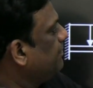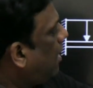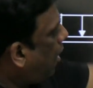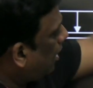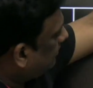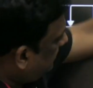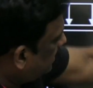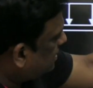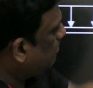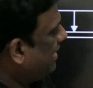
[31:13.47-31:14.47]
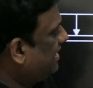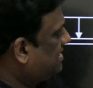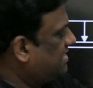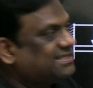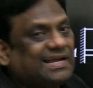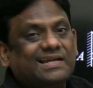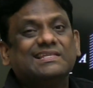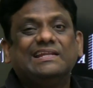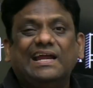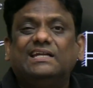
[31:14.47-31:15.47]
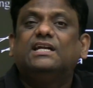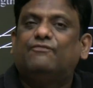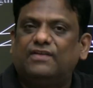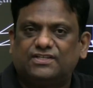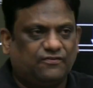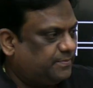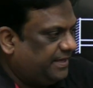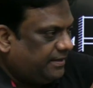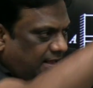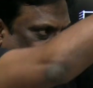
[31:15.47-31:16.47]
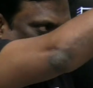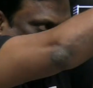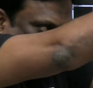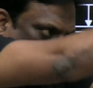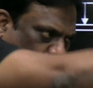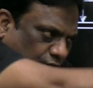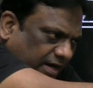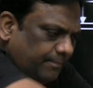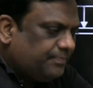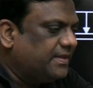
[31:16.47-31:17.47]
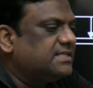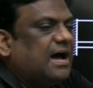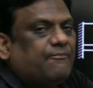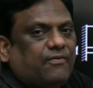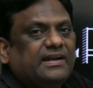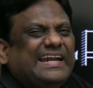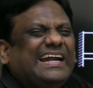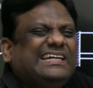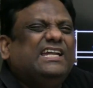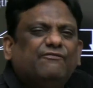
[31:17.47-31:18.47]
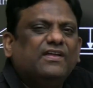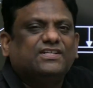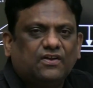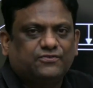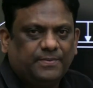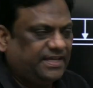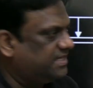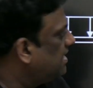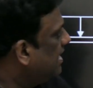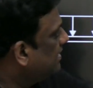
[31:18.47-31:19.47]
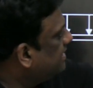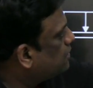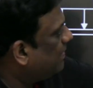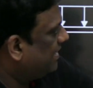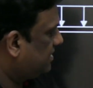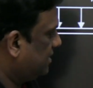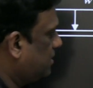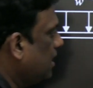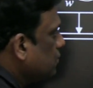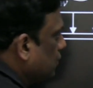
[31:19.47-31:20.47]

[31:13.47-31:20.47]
or this minus this, that is the net deflection of spring. There is downward, there is upward. Net deflection of spring is this minus this. So